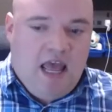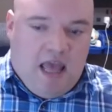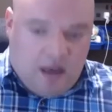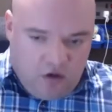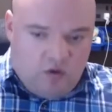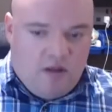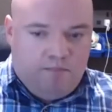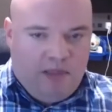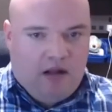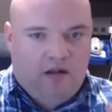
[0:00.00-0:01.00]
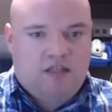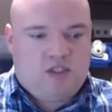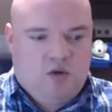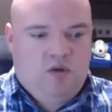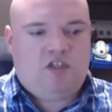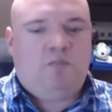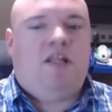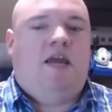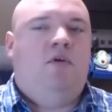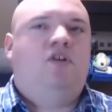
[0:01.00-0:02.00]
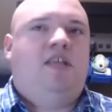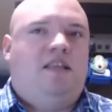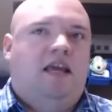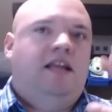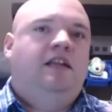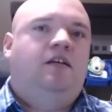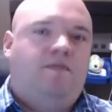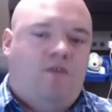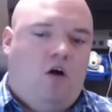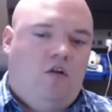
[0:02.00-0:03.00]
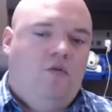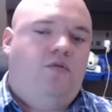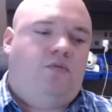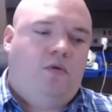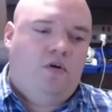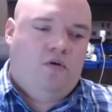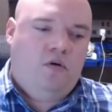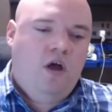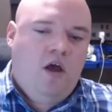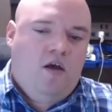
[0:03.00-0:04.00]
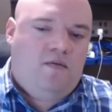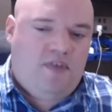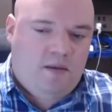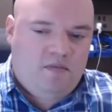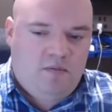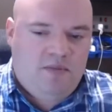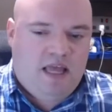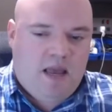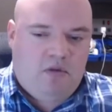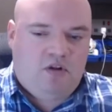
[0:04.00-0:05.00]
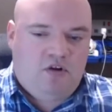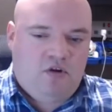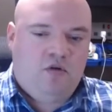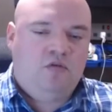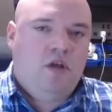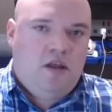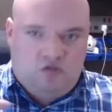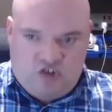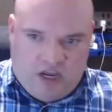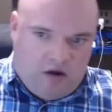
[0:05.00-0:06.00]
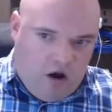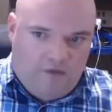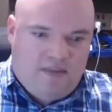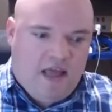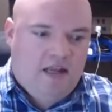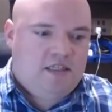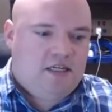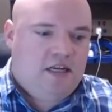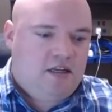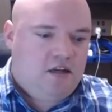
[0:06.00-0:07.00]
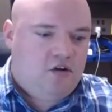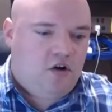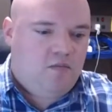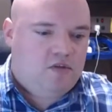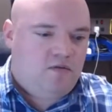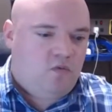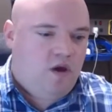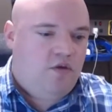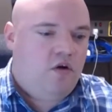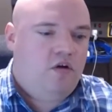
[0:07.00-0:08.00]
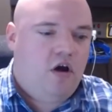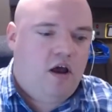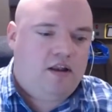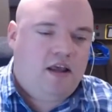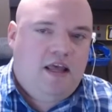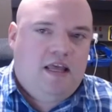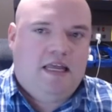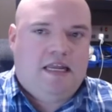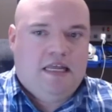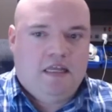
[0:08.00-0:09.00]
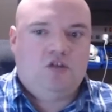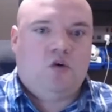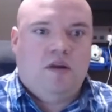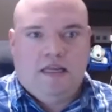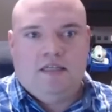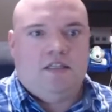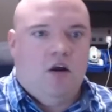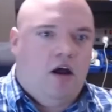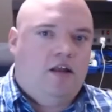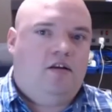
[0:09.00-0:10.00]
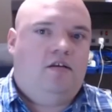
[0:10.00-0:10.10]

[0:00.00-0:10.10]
and you can build a series of playbooks that they need to follow through for them to be able to check off that incident in terms of whether or not it is or is not